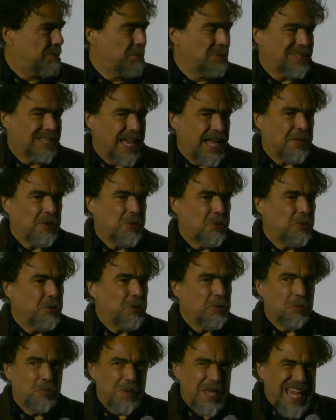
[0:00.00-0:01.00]
So that
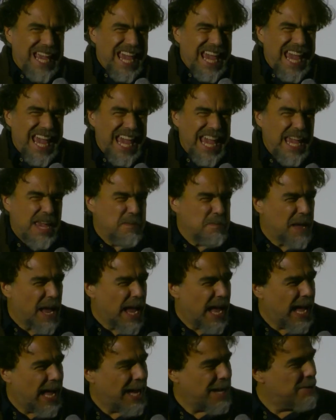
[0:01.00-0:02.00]
corridor became
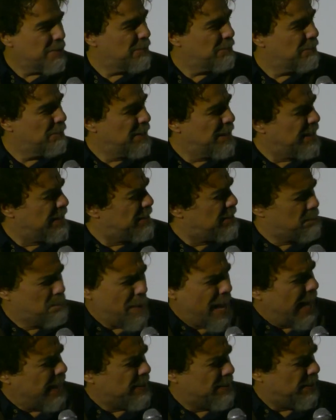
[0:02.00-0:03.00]
kind of this
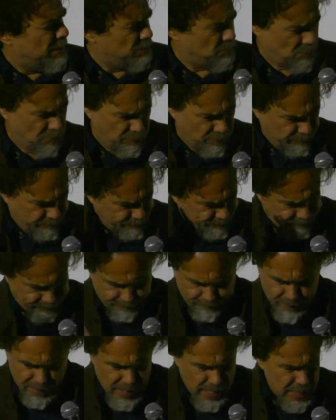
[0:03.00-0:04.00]
passage of
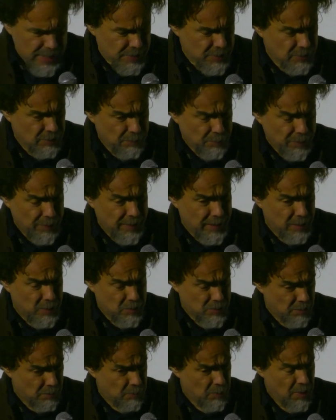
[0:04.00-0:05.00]
something
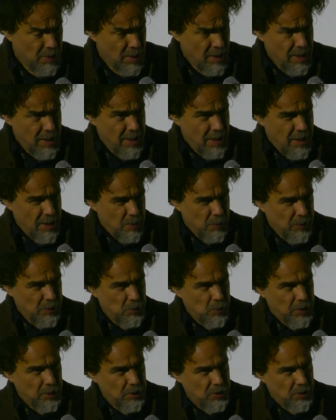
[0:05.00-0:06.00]
that
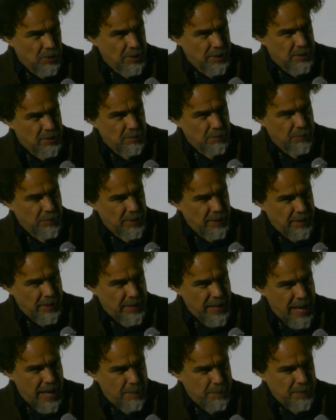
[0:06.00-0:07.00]
when you are young and something
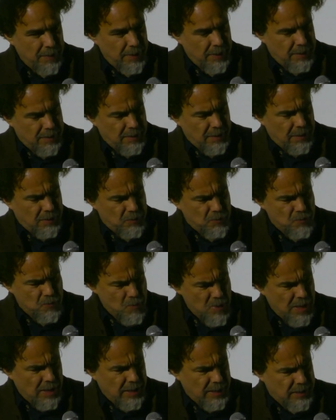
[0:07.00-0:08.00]
like that happened, it
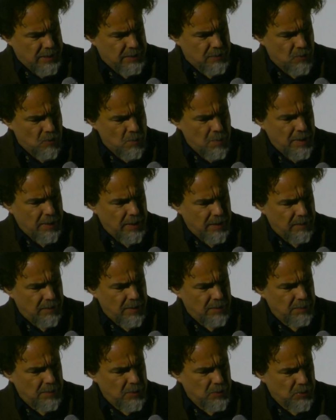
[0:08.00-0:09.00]
really is a traumatic
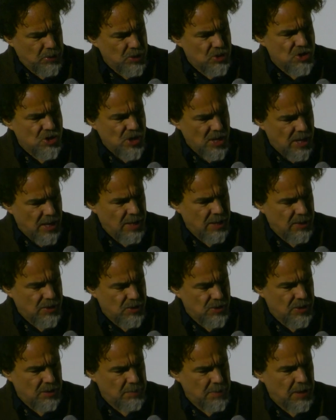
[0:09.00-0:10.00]
event because it
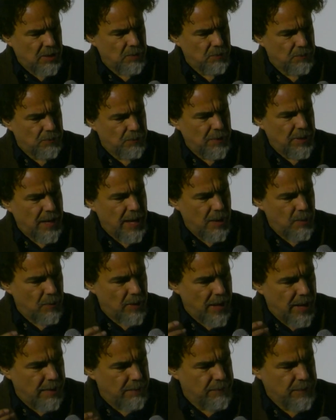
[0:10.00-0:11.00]
changed and make you feel how
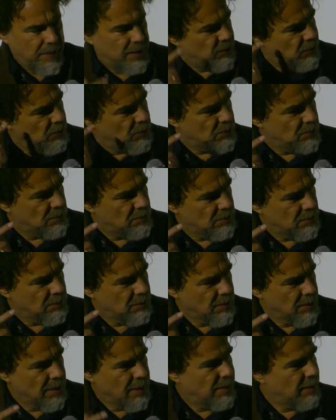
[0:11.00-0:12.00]
life can
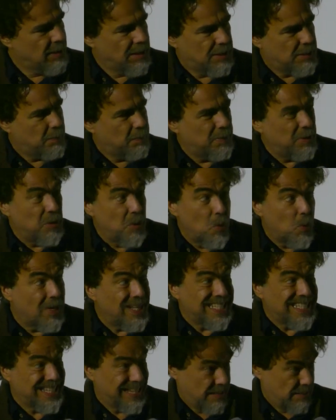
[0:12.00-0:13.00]
just disappear in
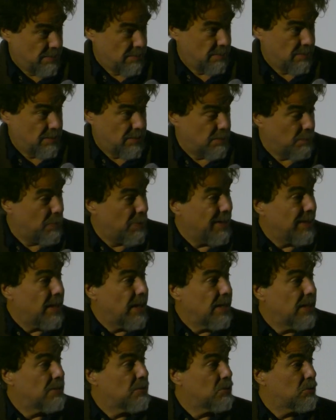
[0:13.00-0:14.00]
1 second,
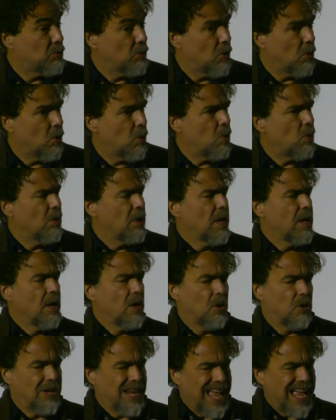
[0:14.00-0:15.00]
something that is so
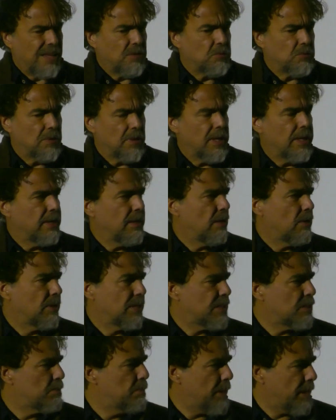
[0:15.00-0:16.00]
unnatural and
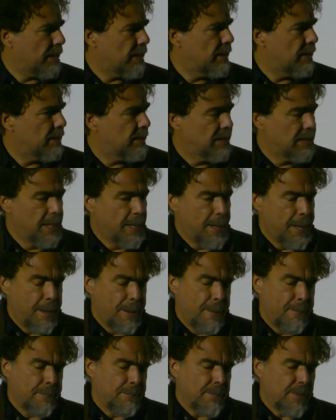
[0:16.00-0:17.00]
unexpected.
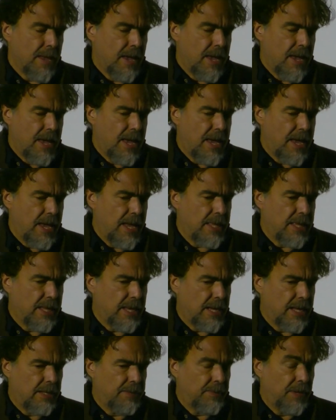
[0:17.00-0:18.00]

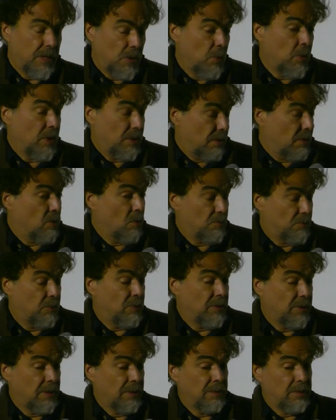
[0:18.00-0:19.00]
And anyway,
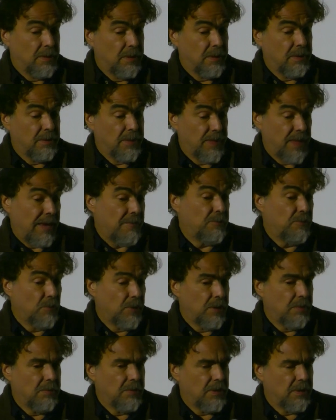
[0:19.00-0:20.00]
hopefully,
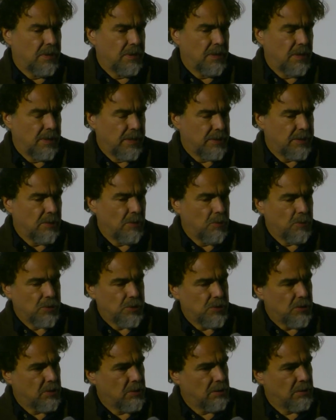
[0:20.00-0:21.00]
thankfully, Eliseo,
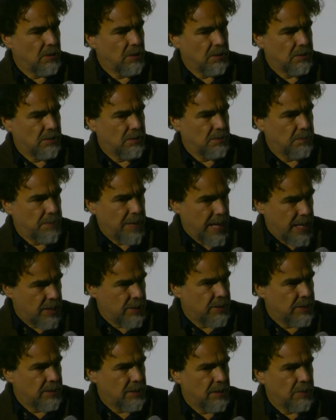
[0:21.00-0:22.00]
our son, got
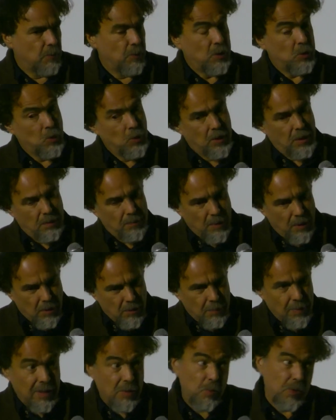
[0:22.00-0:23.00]
better, and we took him
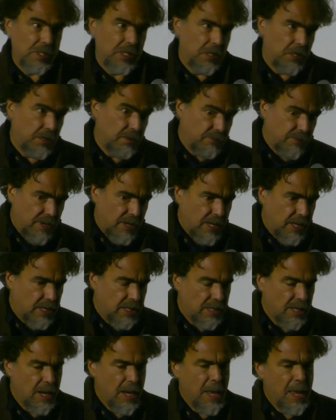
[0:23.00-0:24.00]
home, and it was a lot of
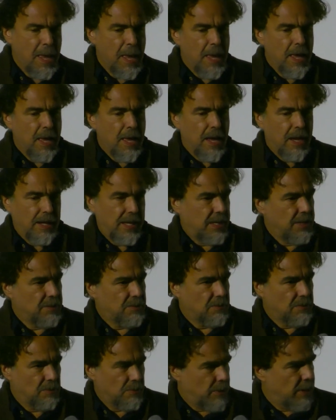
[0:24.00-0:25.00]
care, and
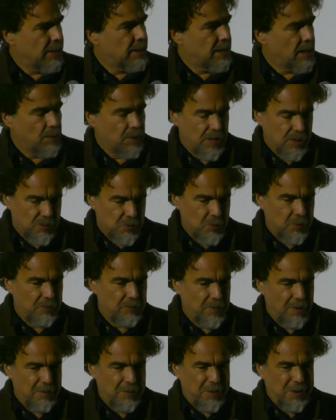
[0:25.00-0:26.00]
he's great now, he's
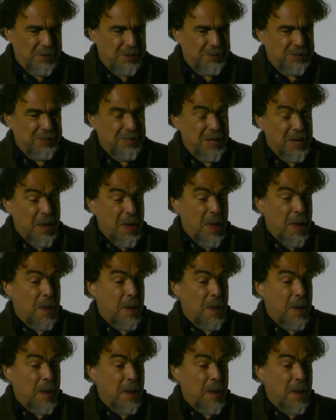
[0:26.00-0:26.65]
25 years.